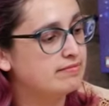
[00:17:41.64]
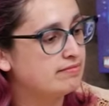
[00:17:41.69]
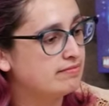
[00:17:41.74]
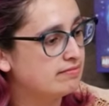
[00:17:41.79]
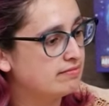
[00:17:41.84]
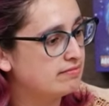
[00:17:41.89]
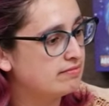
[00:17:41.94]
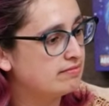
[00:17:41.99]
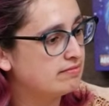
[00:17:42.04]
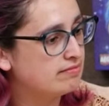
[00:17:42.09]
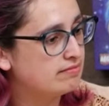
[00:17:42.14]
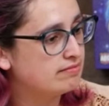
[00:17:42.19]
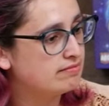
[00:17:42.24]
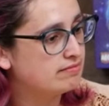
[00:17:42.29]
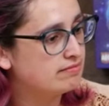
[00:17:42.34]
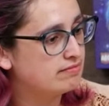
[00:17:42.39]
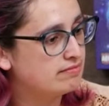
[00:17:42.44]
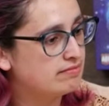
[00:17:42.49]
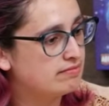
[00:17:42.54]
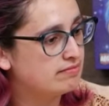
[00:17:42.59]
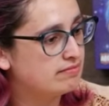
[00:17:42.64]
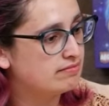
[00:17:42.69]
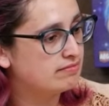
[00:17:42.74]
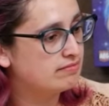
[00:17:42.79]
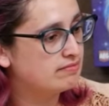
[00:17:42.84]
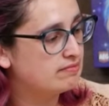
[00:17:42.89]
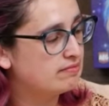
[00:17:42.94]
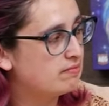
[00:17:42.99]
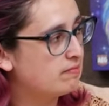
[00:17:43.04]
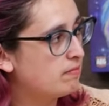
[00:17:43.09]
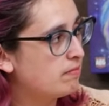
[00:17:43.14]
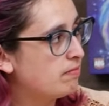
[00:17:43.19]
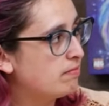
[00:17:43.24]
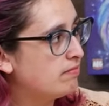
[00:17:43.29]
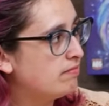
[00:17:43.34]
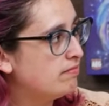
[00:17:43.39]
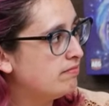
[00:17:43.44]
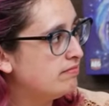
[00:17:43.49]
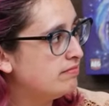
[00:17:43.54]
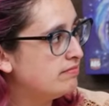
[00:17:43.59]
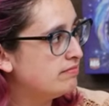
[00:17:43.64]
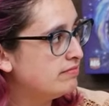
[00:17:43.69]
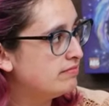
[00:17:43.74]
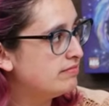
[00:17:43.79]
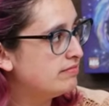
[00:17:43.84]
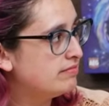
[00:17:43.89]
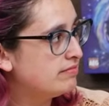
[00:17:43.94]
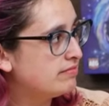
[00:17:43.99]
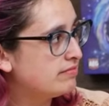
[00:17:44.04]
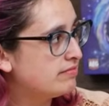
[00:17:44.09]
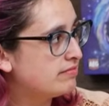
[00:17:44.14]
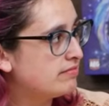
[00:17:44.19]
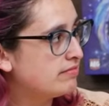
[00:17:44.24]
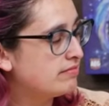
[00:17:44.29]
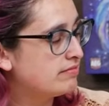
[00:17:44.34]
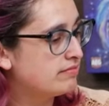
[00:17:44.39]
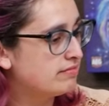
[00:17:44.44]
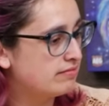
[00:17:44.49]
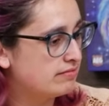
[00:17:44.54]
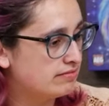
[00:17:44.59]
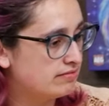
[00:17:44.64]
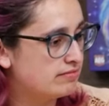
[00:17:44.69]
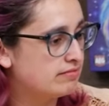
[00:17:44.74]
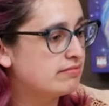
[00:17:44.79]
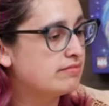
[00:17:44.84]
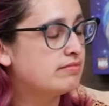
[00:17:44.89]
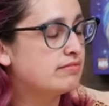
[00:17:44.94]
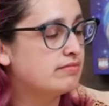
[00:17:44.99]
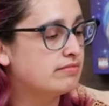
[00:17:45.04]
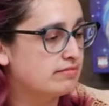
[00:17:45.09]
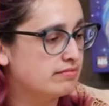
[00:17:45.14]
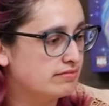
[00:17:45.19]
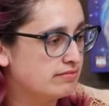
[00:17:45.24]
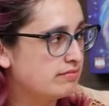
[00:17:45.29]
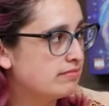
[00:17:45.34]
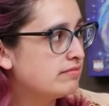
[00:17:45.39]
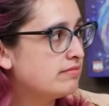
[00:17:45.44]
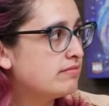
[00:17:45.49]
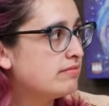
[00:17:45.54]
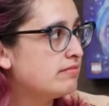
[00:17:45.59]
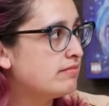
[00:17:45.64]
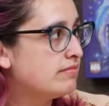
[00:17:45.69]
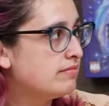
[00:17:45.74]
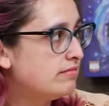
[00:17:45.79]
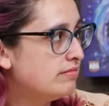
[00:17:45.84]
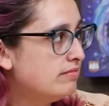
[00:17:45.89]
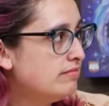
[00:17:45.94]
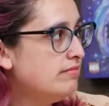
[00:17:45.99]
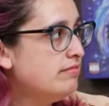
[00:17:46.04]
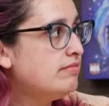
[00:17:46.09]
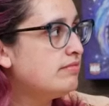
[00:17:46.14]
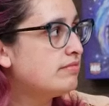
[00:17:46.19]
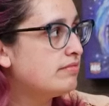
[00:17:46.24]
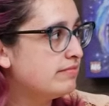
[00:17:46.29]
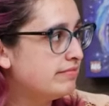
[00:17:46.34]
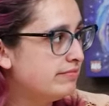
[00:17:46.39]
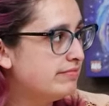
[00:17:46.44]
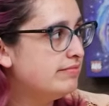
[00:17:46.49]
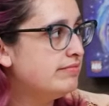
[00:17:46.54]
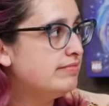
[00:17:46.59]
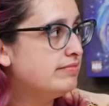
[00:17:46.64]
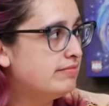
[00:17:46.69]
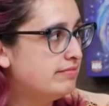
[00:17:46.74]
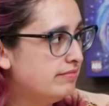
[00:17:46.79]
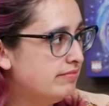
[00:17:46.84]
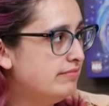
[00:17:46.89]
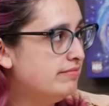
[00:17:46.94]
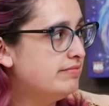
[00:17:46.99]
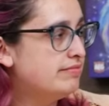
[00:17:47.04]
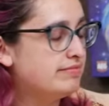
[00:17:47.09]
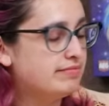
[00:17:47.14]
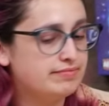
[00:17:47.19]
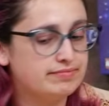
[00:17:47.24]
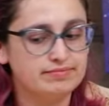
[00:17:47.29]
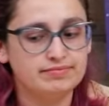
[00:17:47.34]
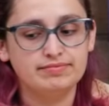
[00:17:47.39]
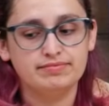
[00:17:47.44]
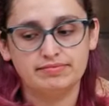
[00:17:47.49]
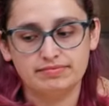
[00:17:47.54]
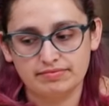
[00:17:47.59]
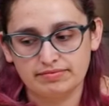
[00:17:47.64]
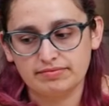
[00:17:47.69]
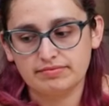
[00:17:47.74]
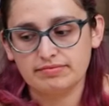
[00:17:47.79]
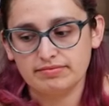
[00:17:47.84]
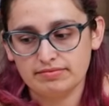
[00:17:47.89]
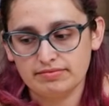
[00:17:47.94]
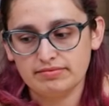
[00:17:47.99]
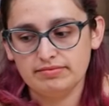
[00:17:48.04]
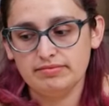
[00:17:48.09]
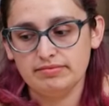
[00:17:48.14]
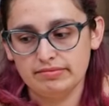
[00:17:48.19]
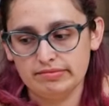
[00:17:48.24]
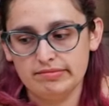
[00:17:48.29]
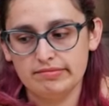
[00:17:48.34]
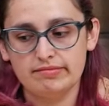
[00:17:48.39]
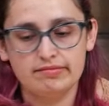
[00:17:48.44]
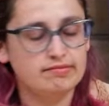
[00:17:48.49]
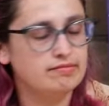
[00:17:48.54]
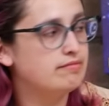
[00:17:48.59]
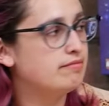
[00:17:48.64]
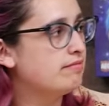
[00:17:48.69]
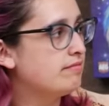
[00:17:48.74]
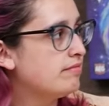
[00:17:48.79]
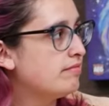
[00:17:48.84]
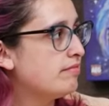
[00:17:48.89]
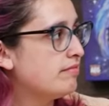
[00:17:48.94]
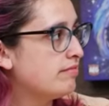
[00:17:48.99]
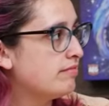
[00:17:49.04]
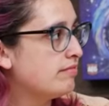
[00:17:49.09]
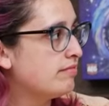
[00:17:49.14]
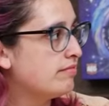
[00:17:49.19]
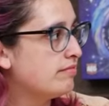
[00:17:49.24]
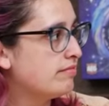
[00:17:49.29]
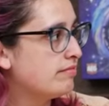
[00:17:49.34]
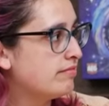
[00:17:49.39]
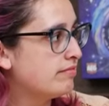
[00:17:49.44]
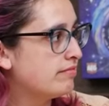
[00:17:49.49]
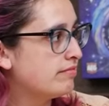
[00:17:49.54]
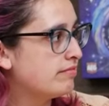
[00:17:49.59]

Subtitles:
[no speech]